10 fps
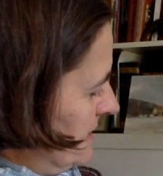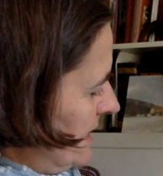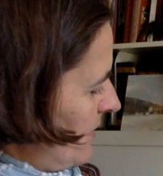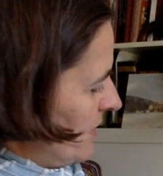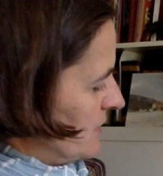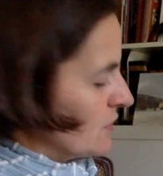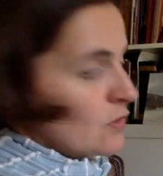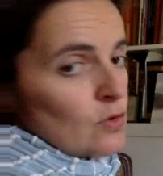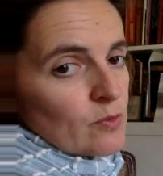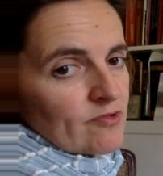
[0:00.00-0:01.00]
Now we're going to
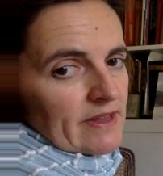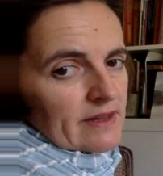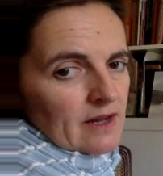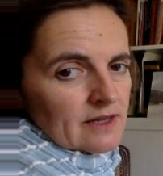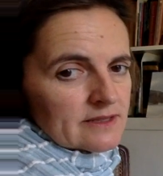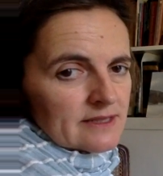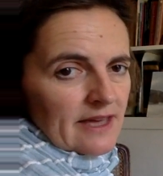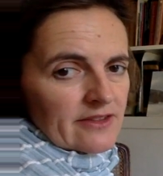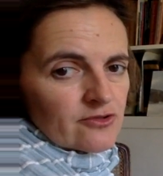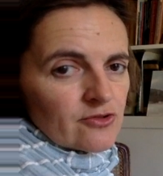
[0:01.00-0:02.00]
incorporate the colours
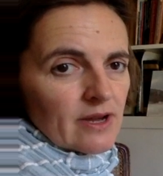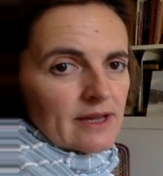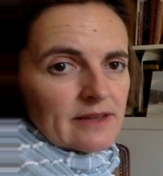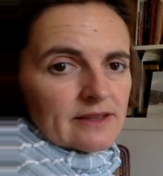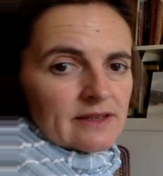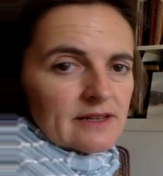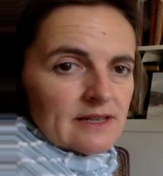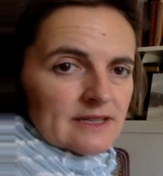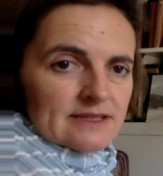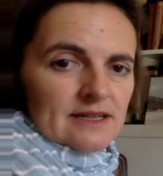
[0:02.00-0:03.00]
together and try and get the
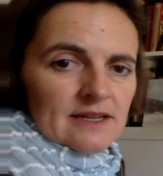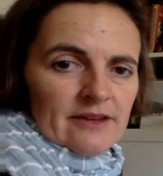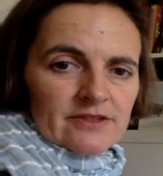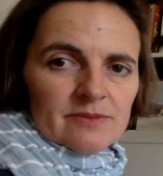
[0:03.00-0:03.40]
still life to